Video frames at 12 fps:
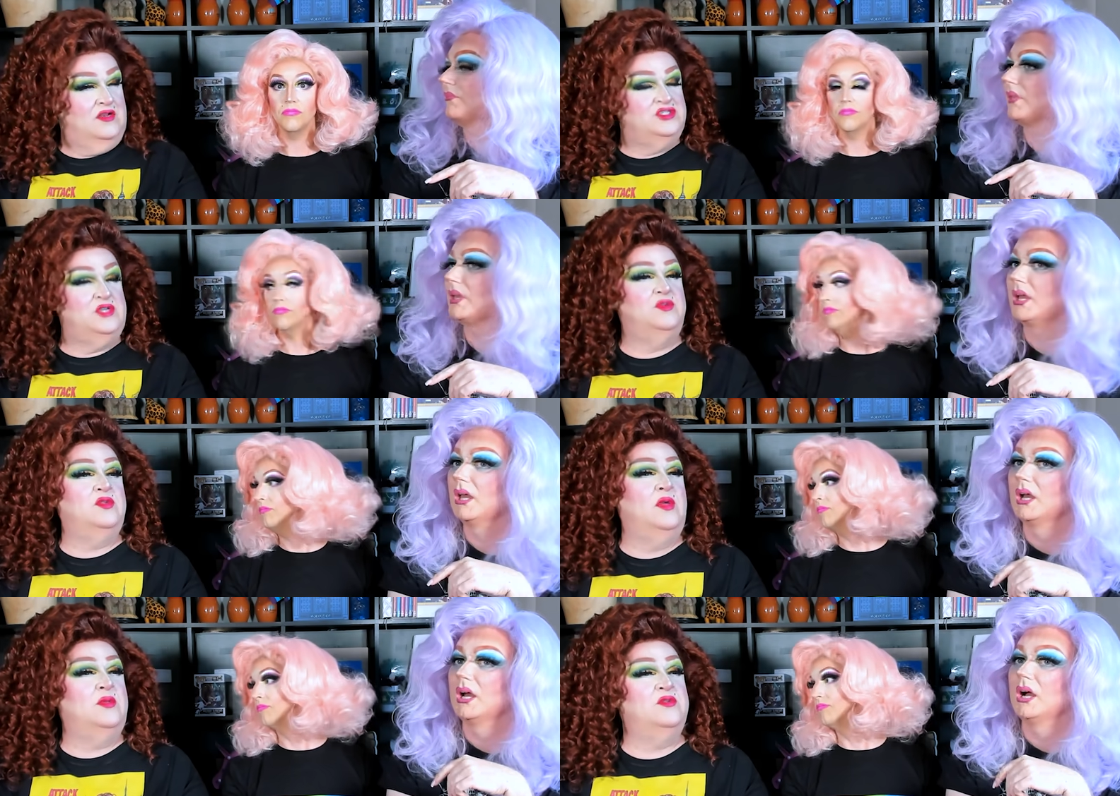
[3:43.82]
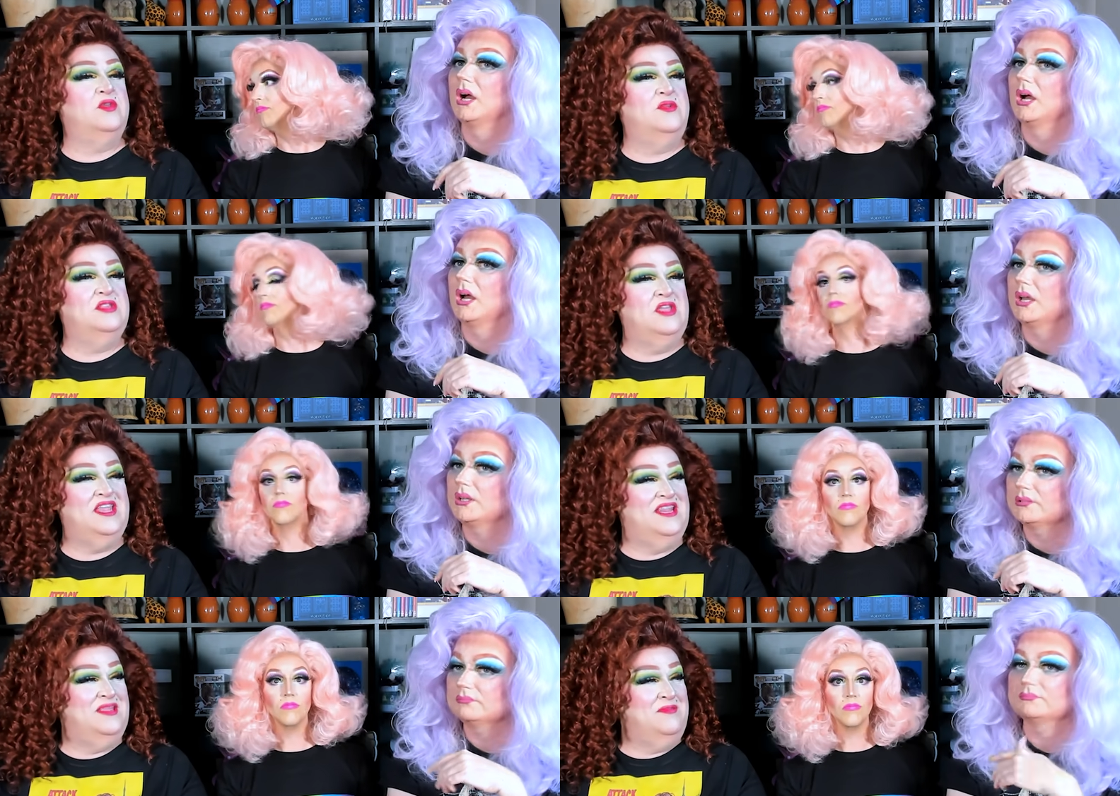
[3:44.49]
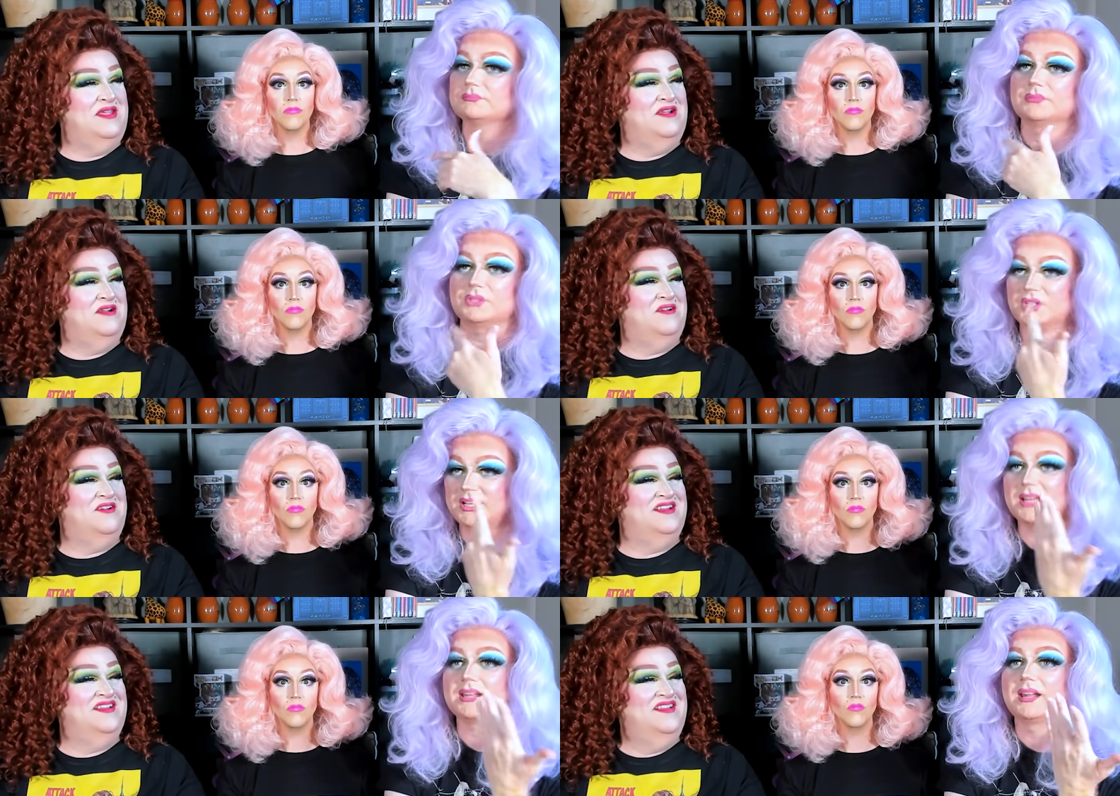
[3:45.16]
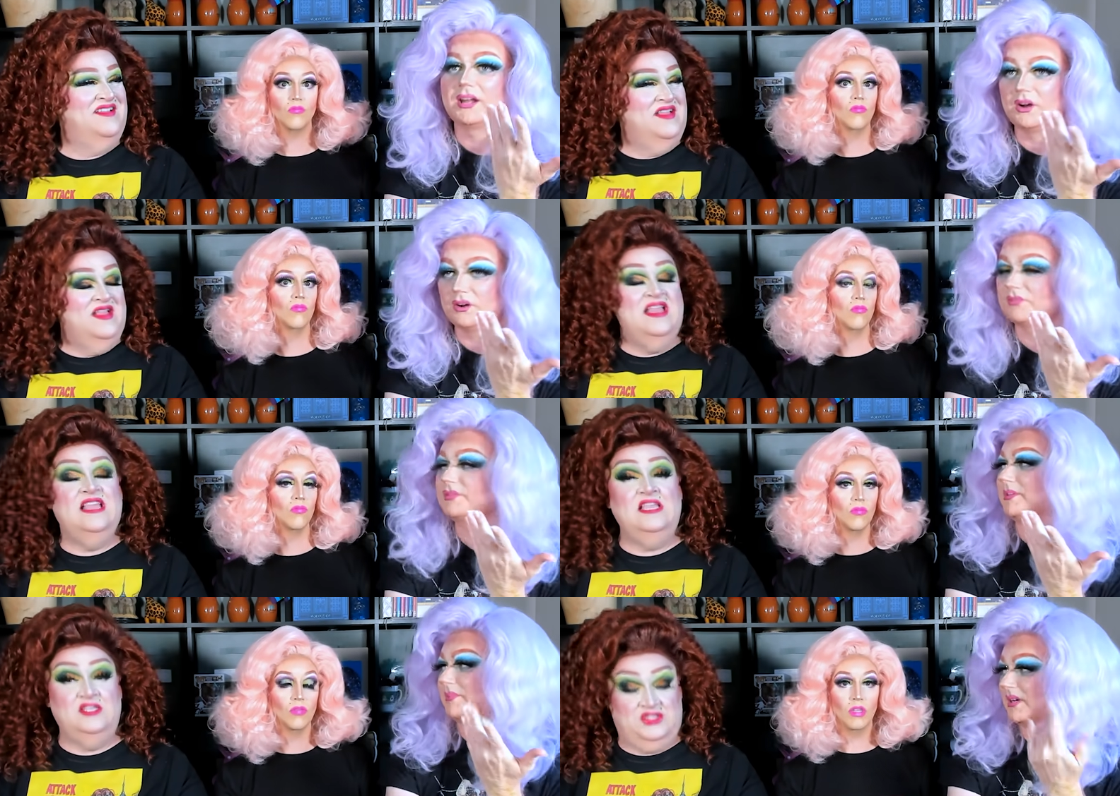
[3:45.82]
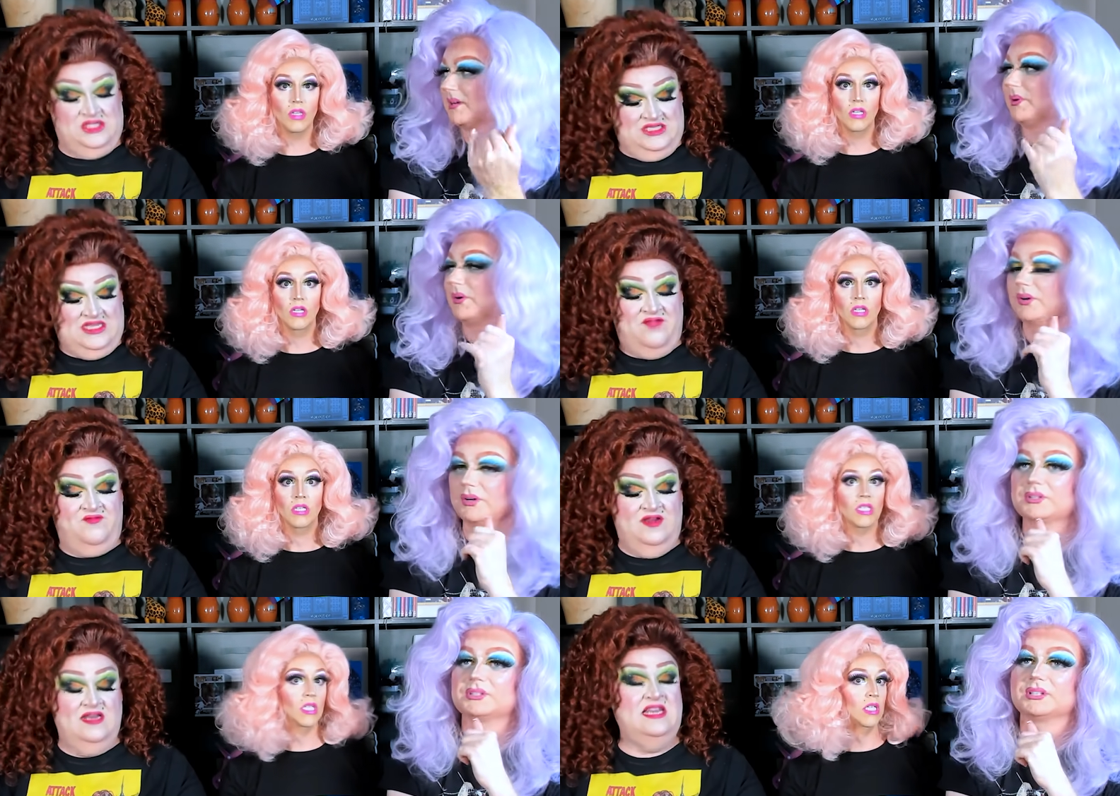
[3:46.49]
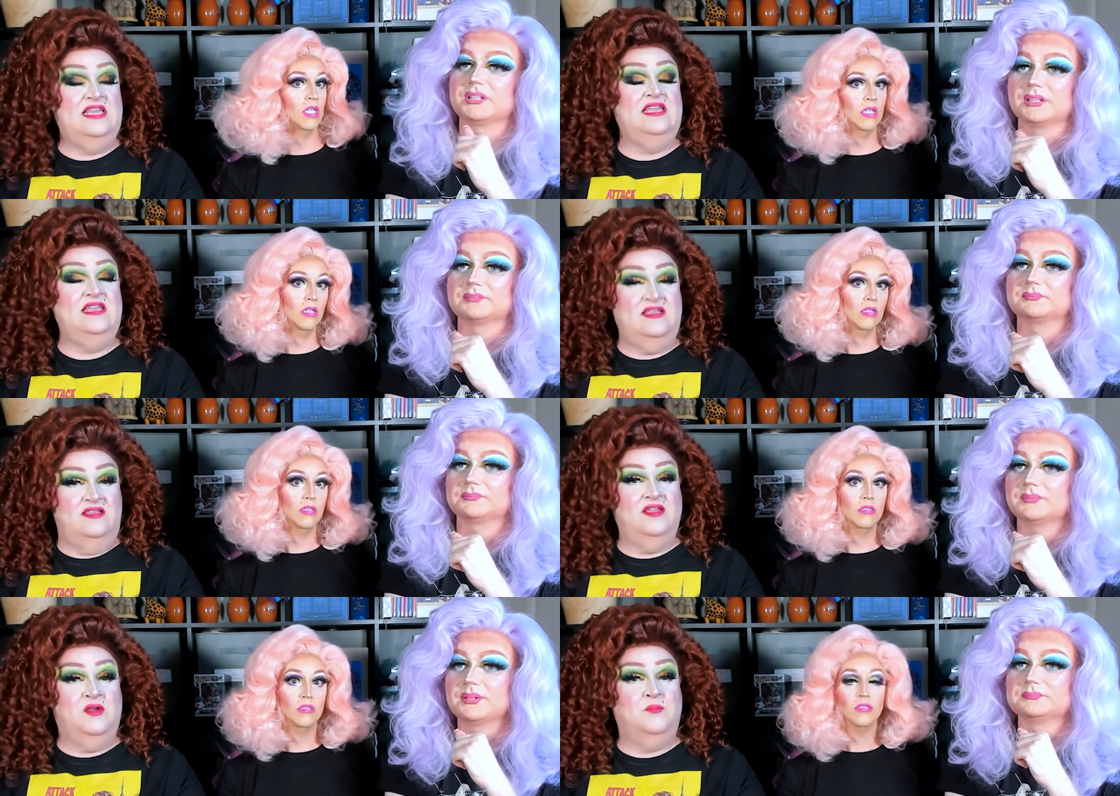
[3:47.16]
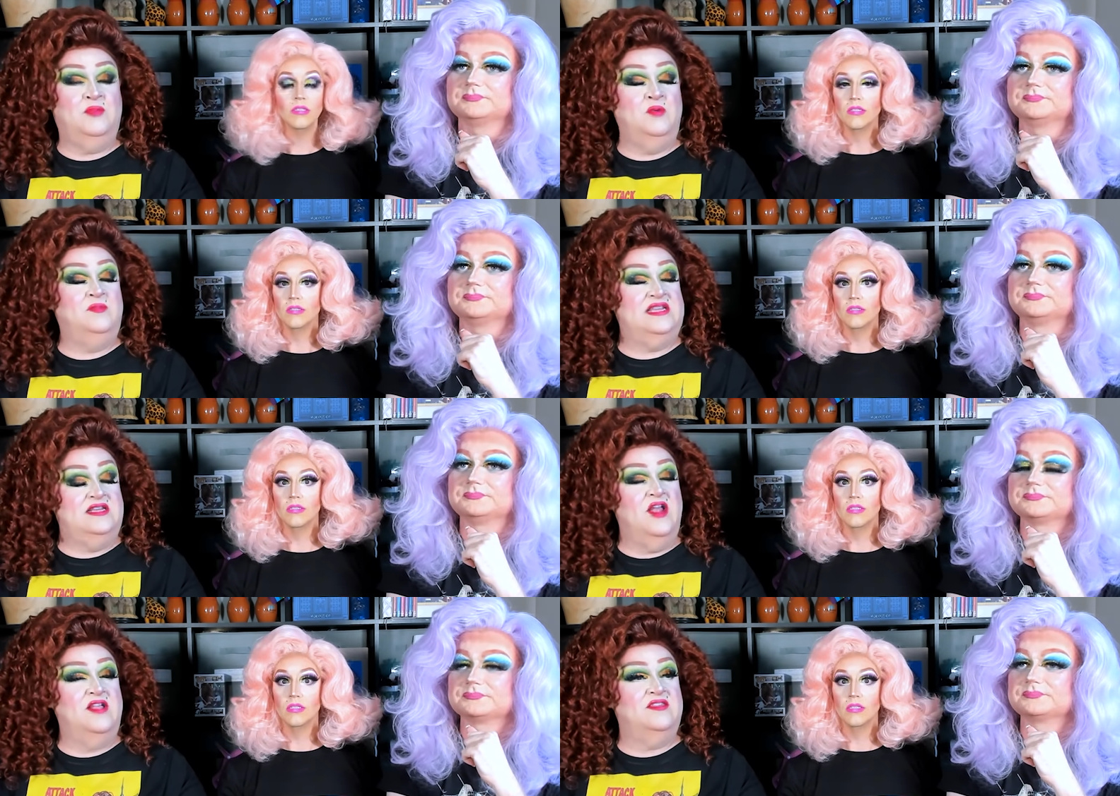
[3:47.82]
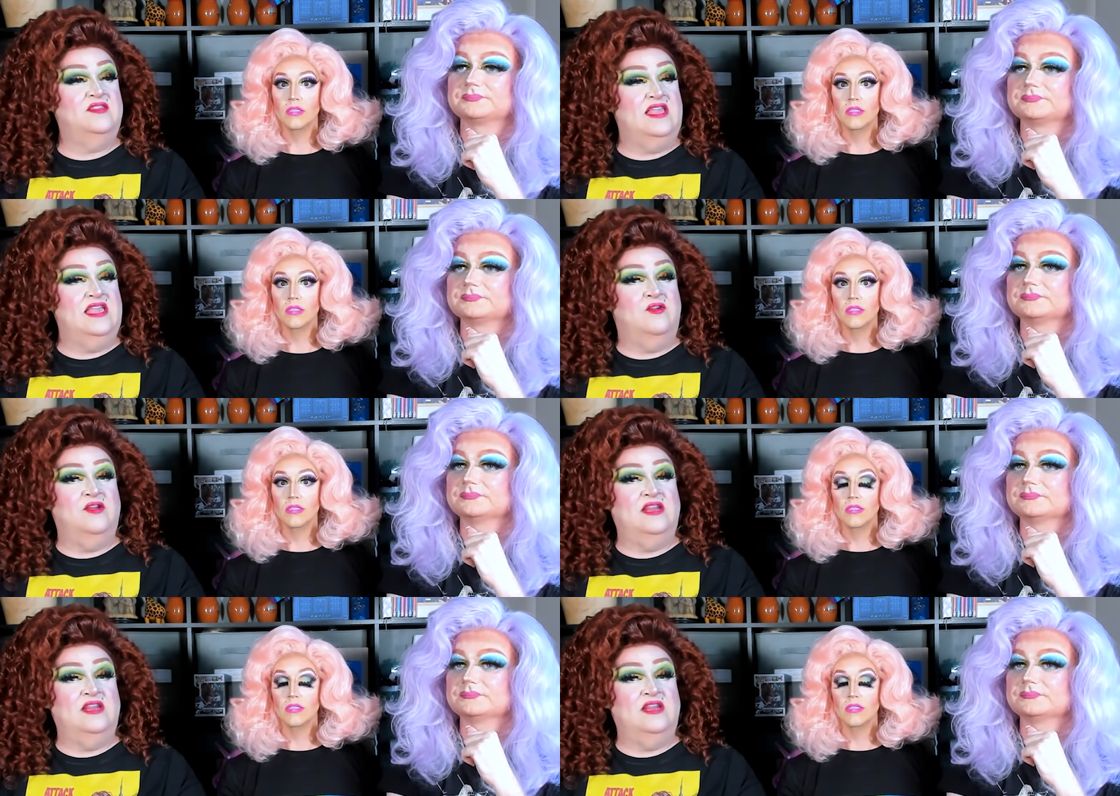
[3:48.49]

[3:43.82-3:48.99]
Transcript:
Speaker 1: You know, she was the hmm. one who was always looking in the mirror. She had an air of hmm. something. She definitely her poop did not stink,